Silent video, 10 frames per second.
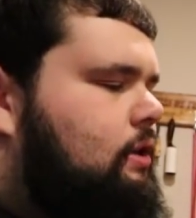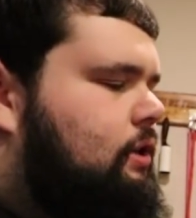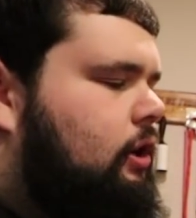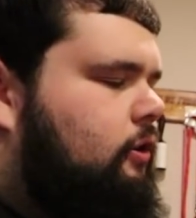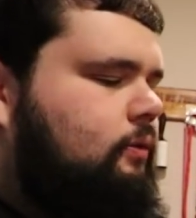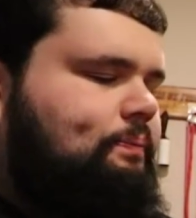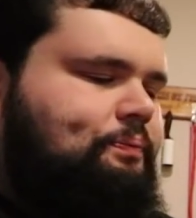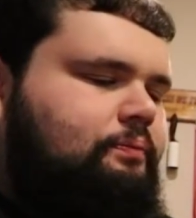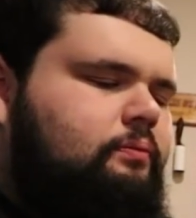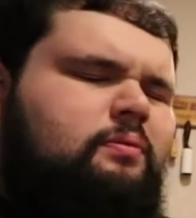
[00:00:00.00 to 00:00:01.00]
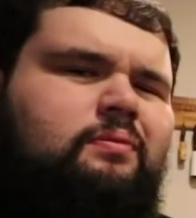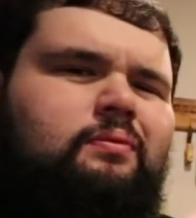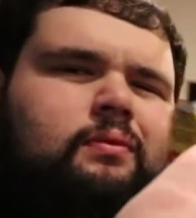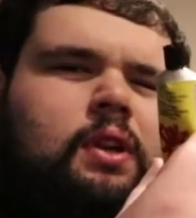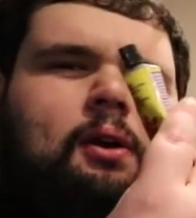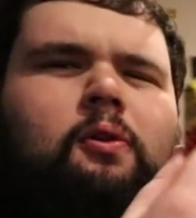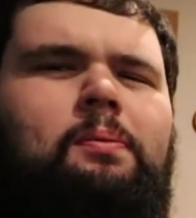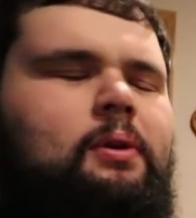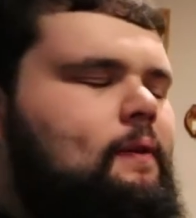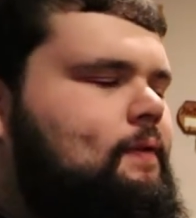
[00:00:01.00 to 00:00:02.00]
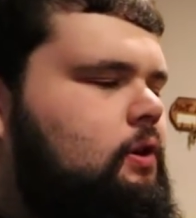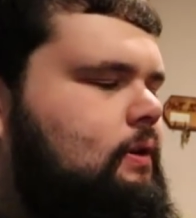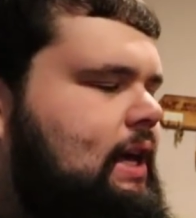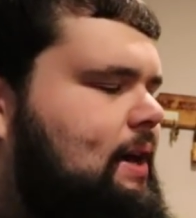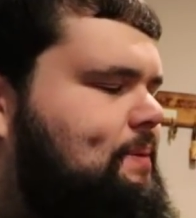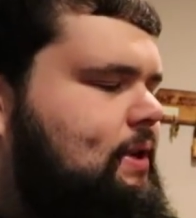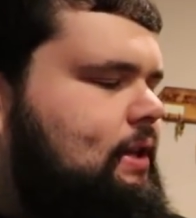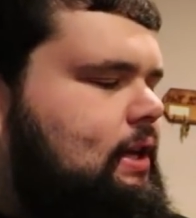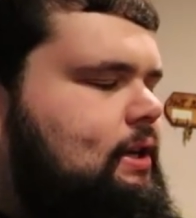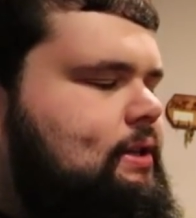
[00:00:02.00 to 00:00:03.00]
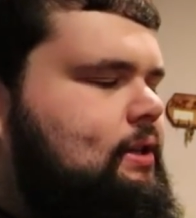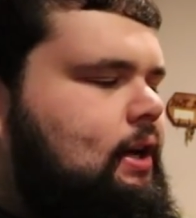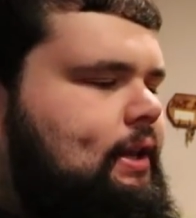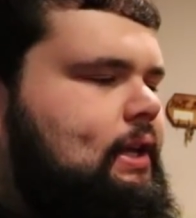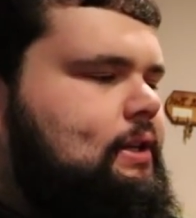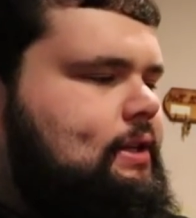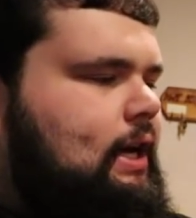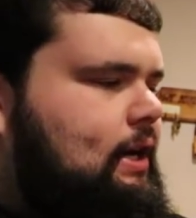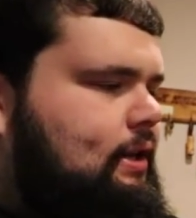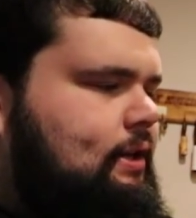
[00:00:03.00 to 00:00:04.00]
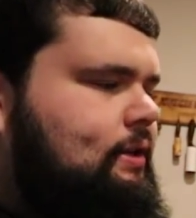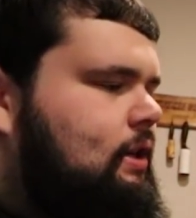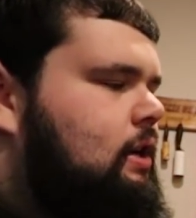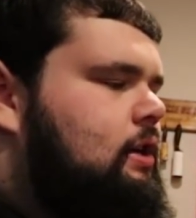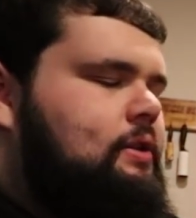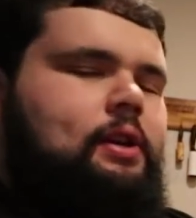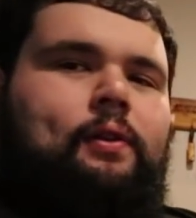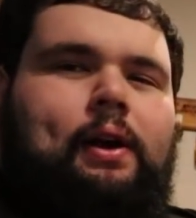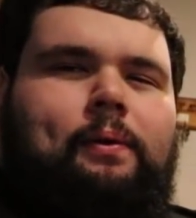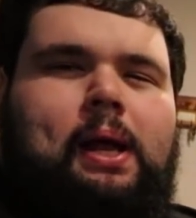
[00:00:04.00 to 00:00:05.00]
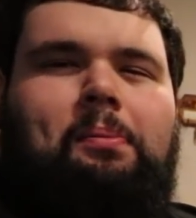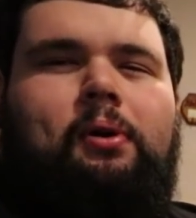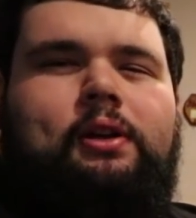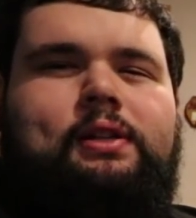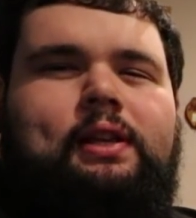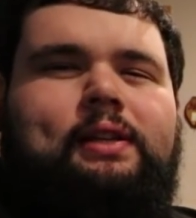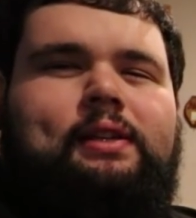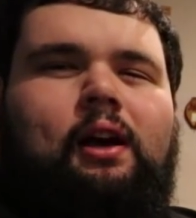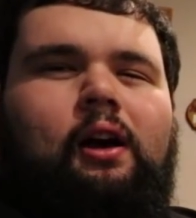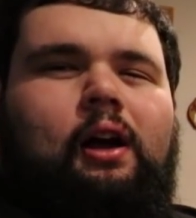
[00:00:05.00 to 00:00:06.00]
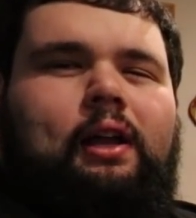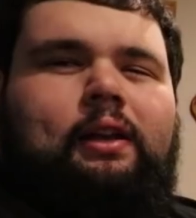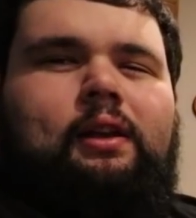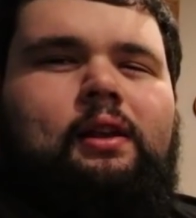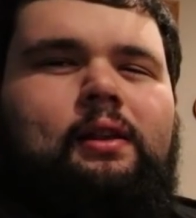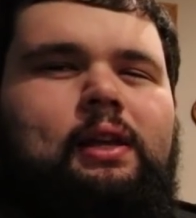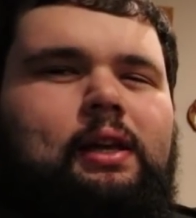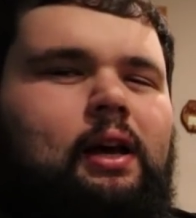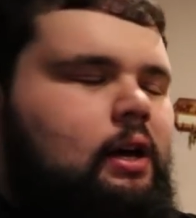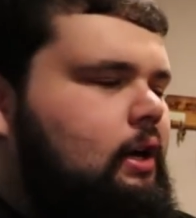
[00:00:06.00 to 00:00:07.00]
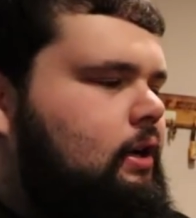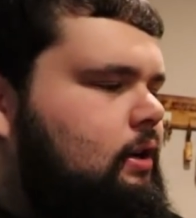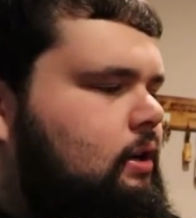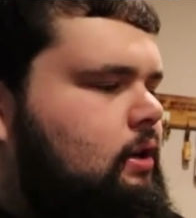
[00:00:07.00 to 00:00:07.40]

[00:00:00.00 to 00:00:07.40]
So I'm going to put a few dabs of this on the inside of this, so that when I push this on the